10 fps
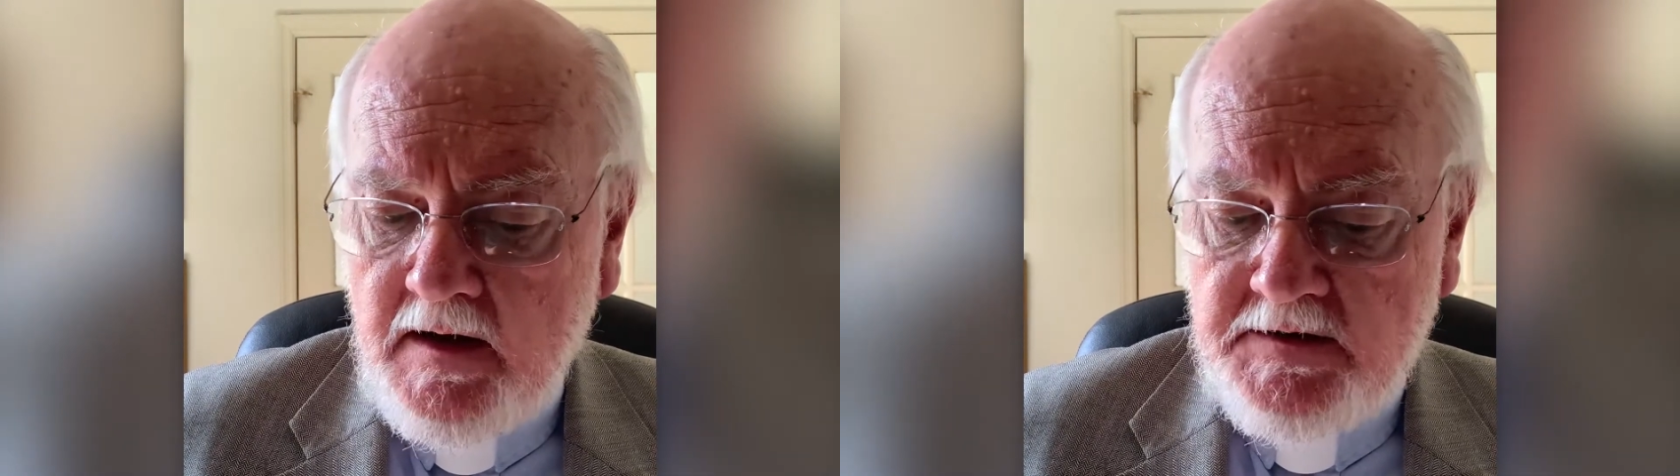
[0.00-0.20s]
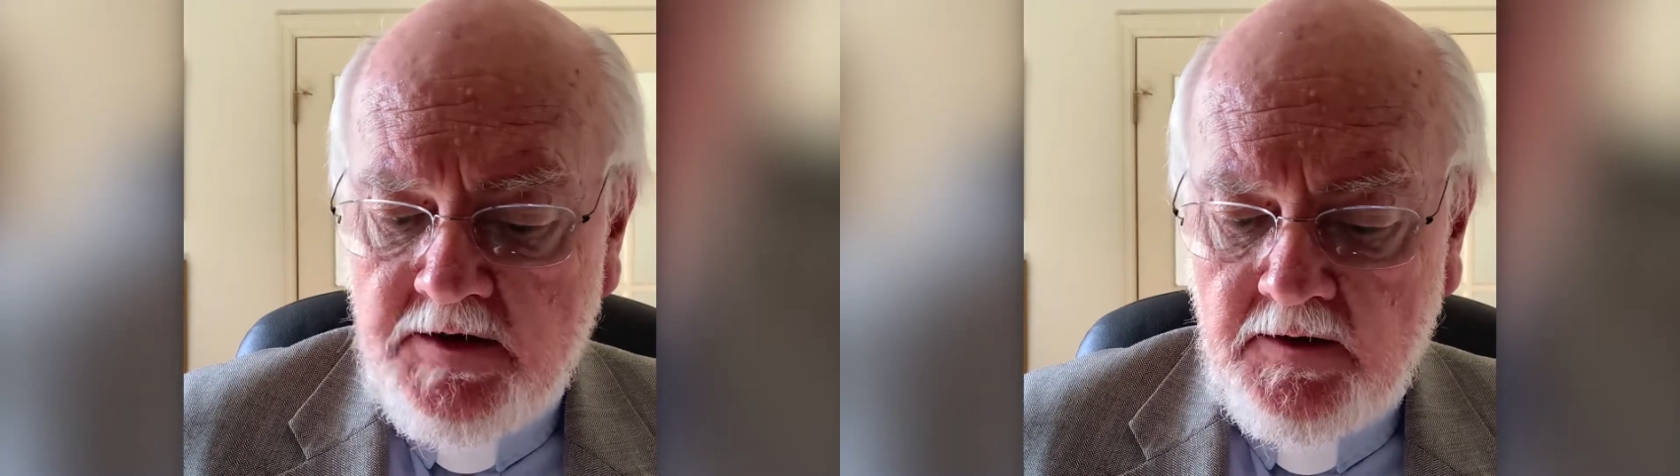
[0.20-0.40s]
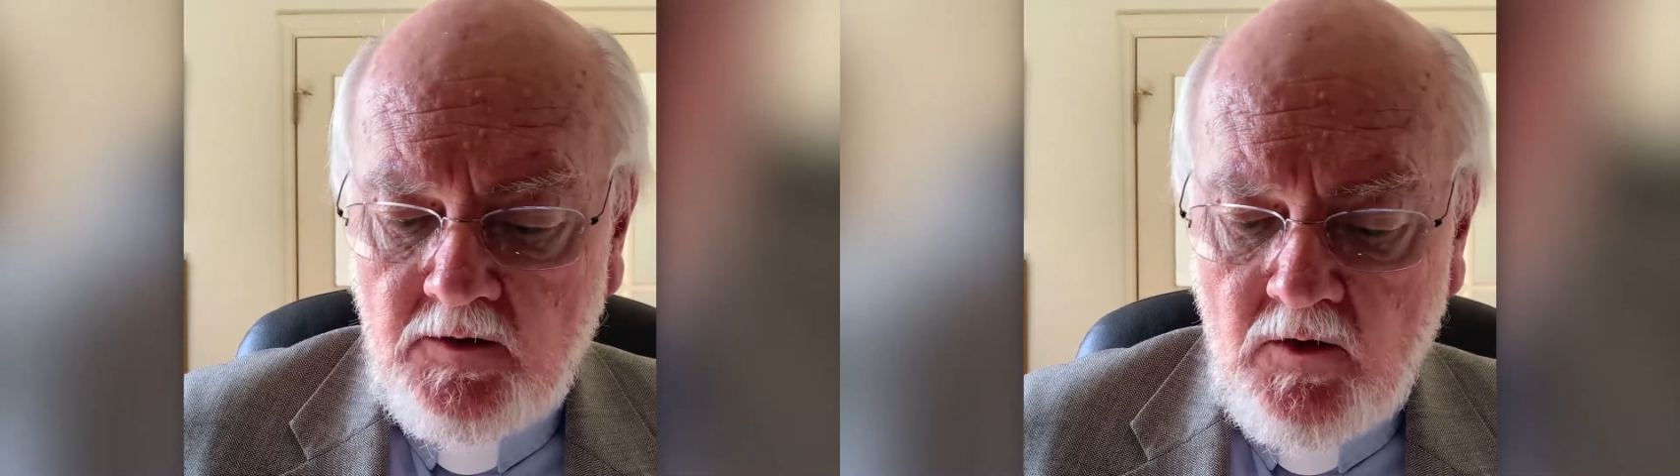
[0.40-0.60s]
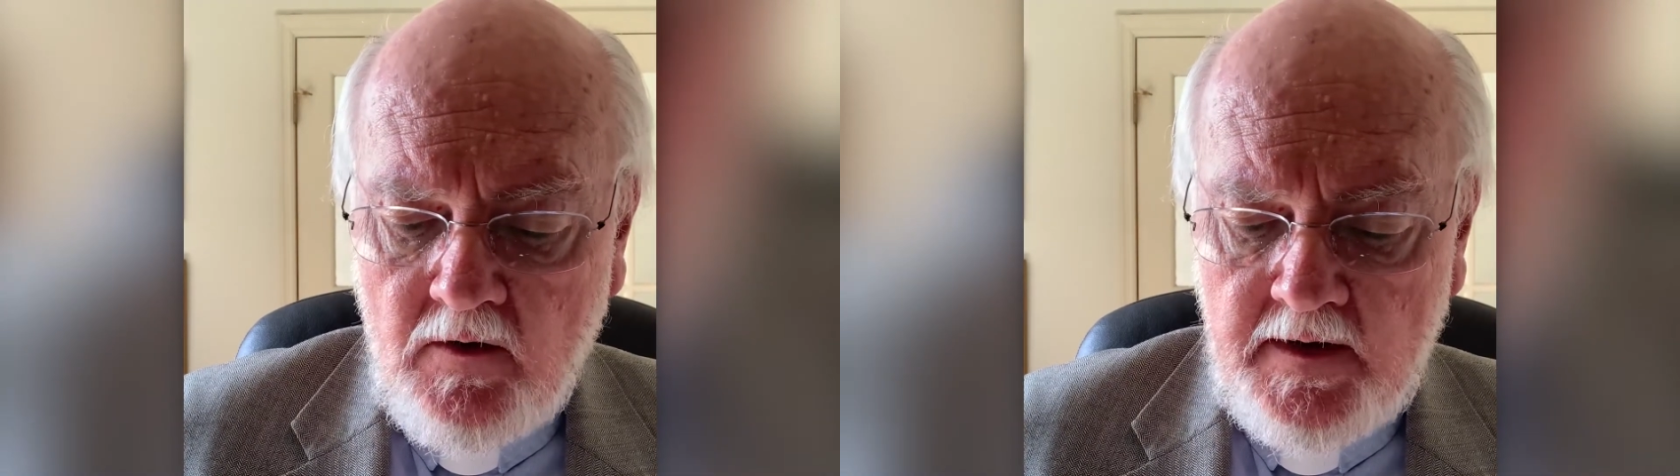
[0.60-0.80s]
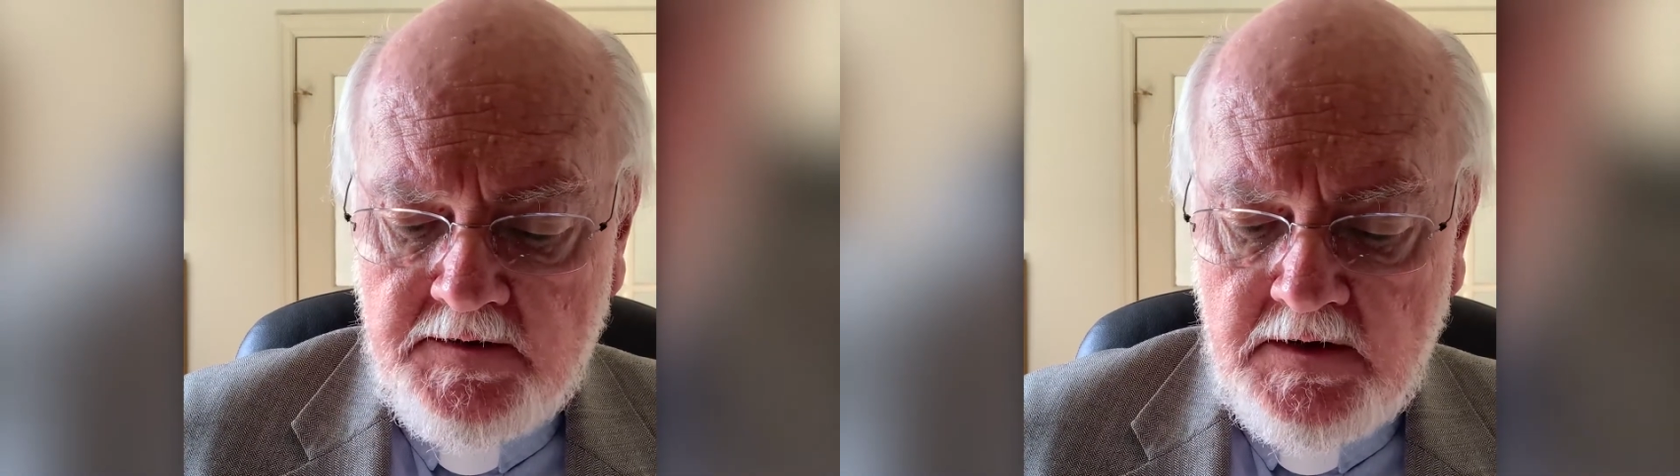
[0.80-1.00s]
So the
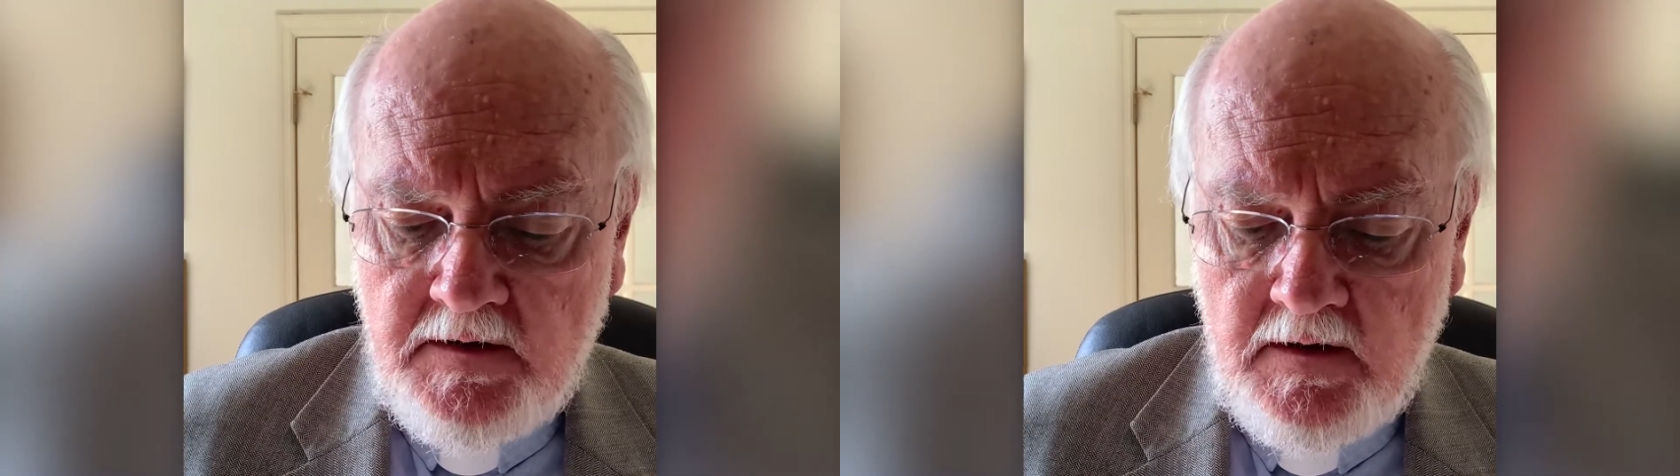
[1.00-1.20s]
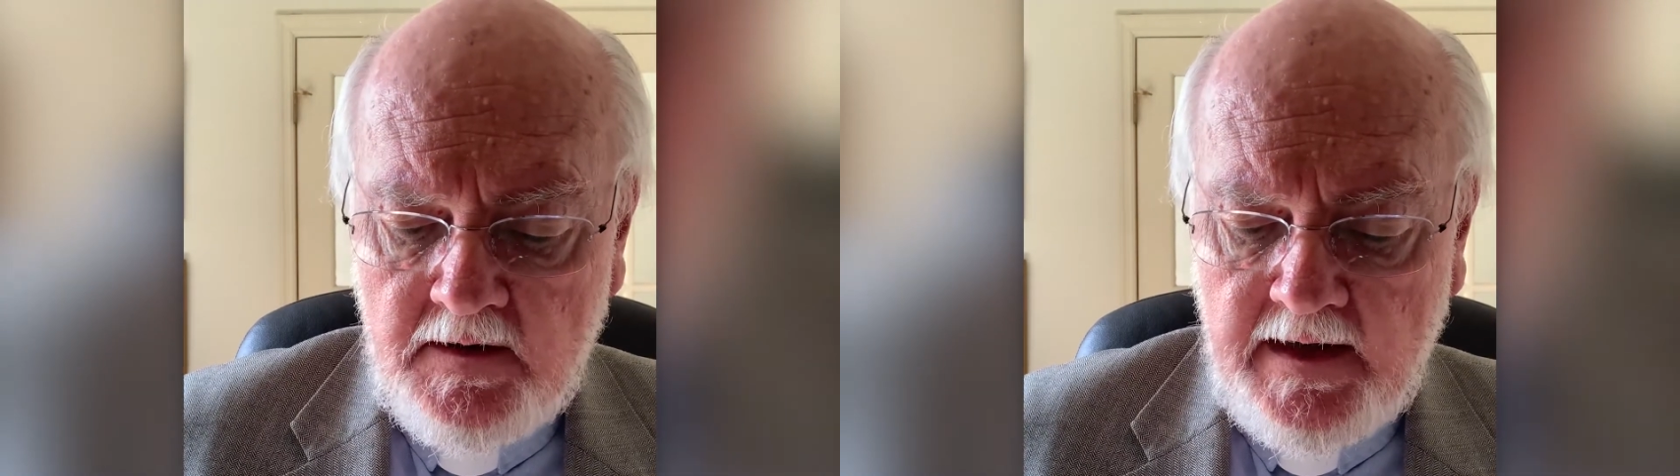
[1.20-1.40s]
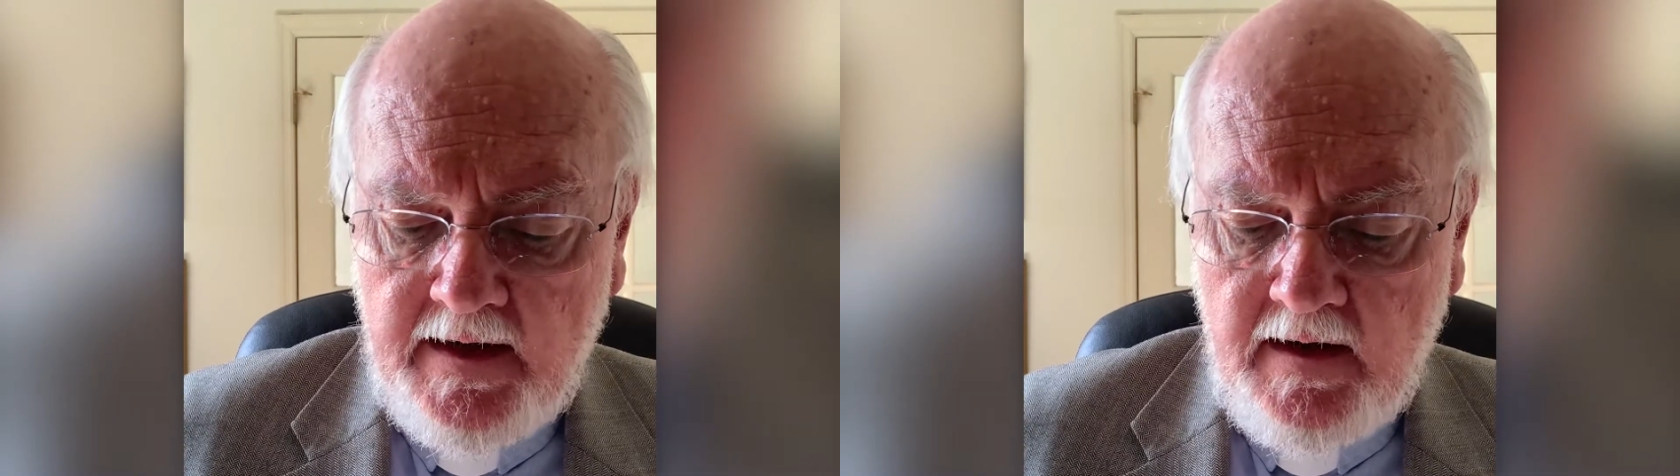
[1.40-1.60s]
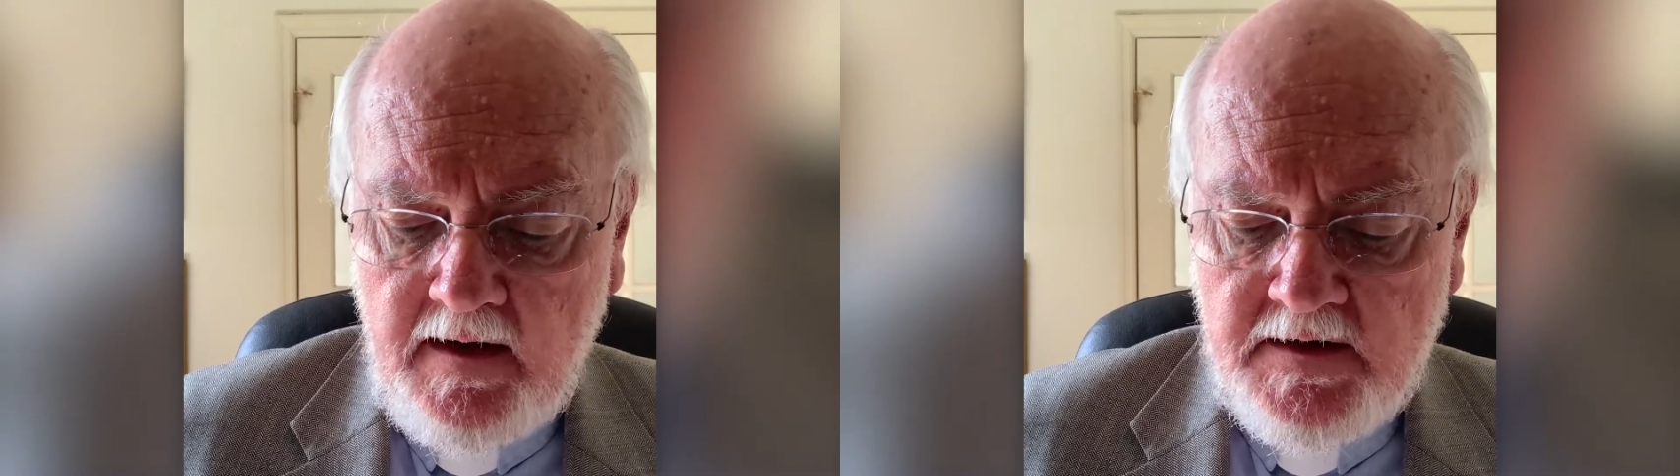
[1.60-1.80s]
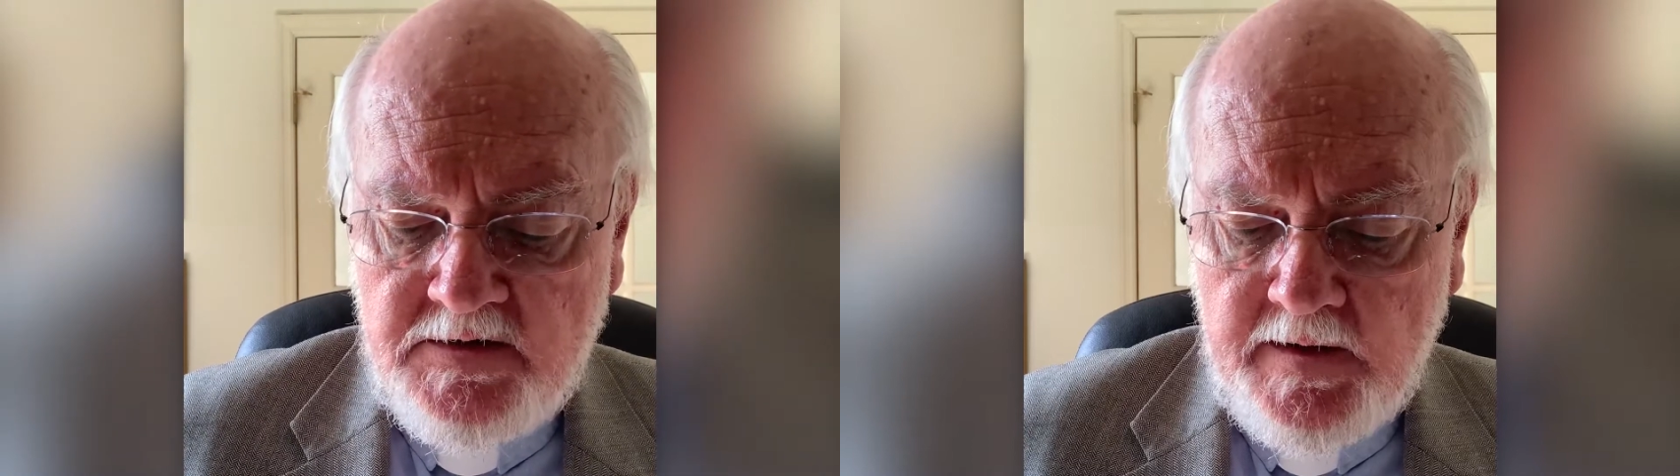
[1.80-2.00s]
Lord is calling
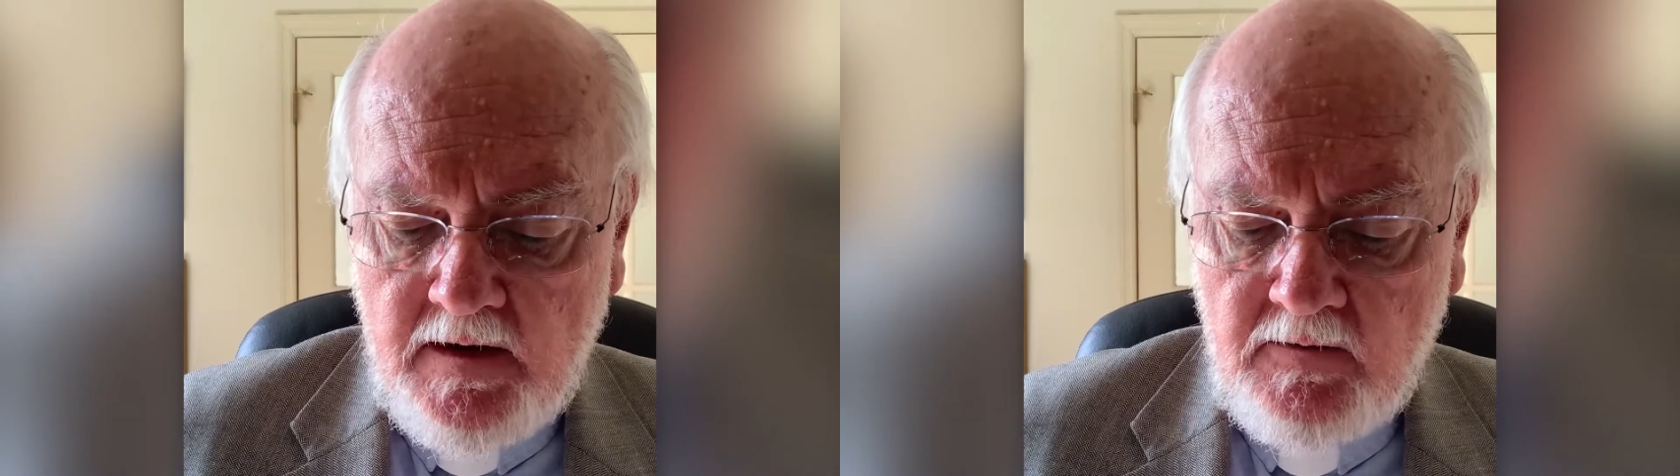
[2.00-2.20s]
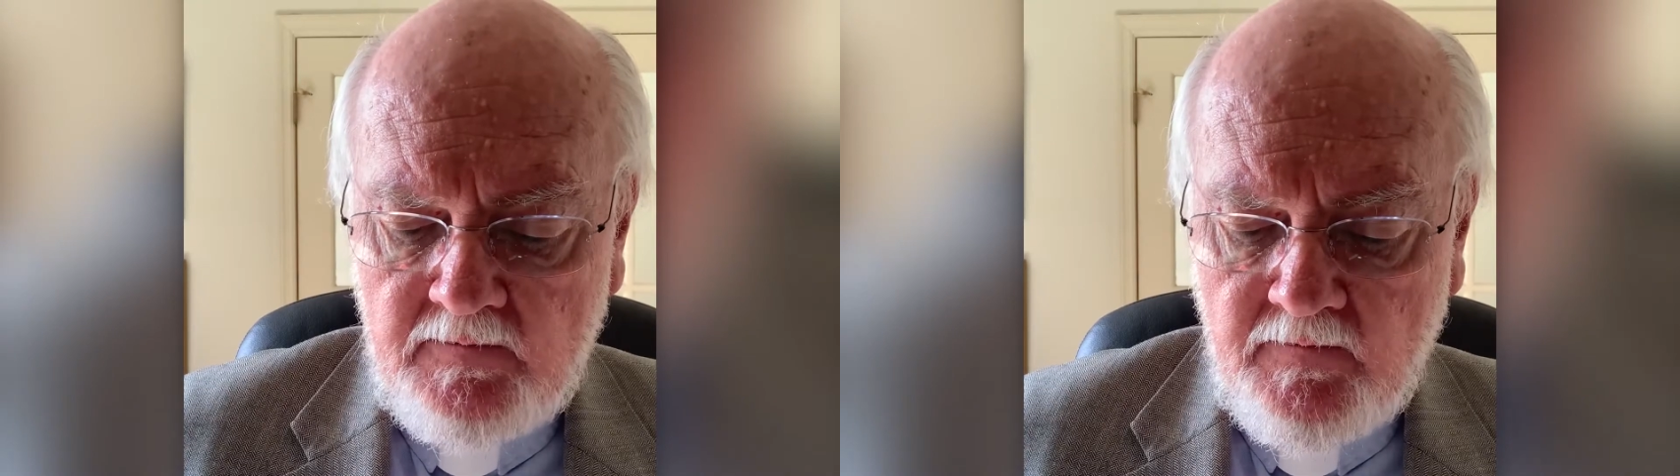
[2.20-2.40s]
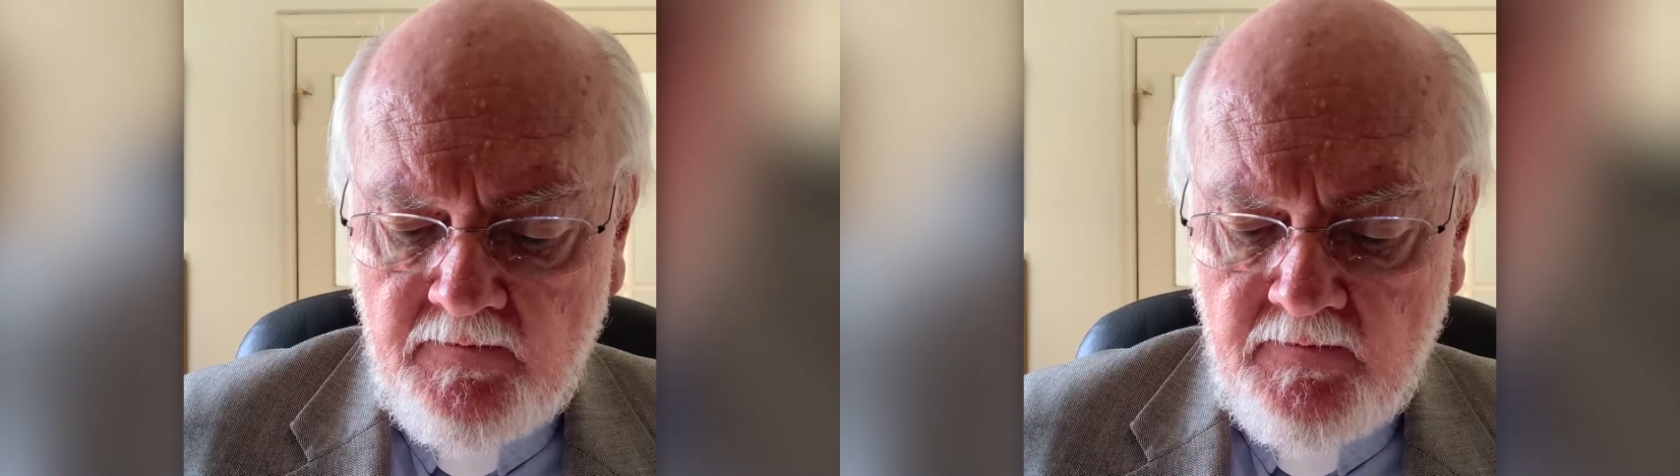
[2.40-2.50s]
Israel